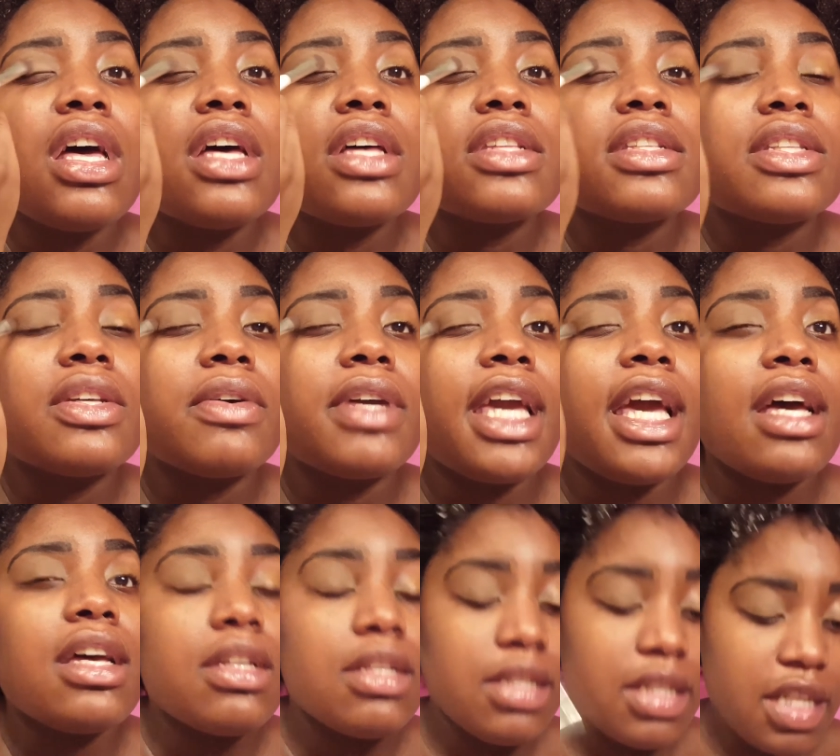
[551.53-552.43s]
So yeah.
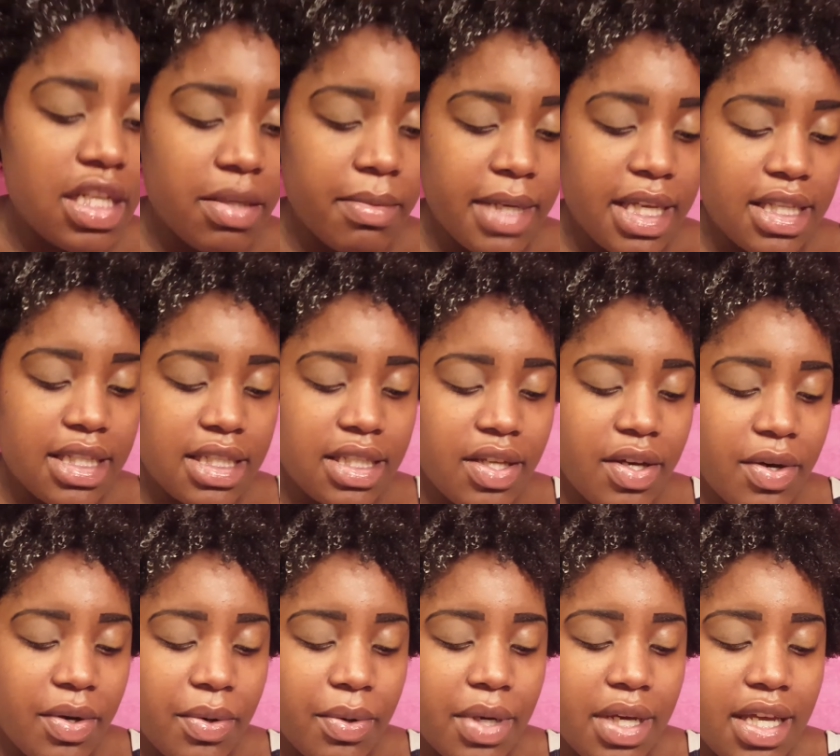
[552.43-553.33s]
So anyways,
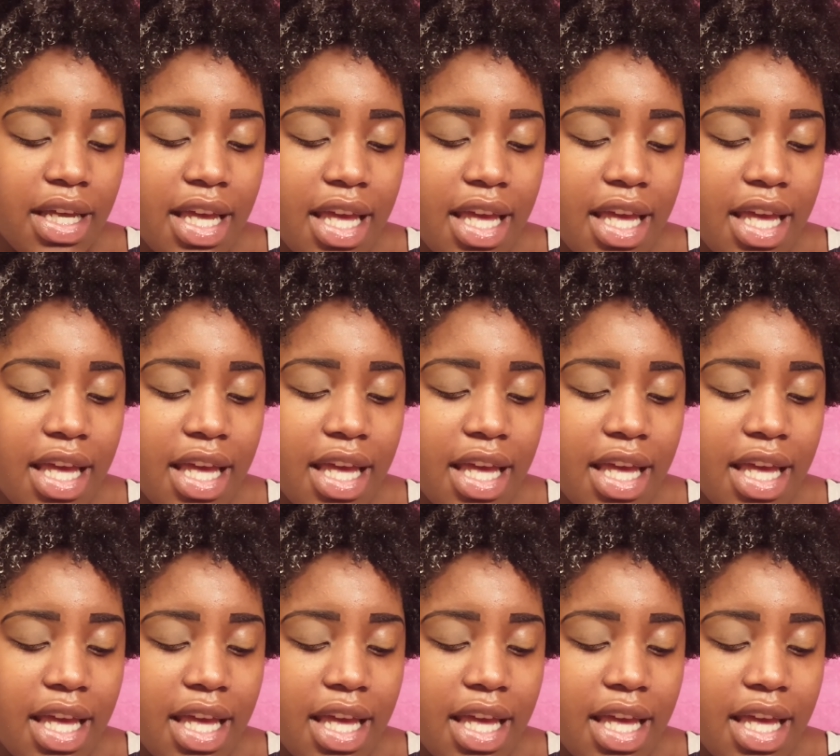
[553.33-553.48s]
so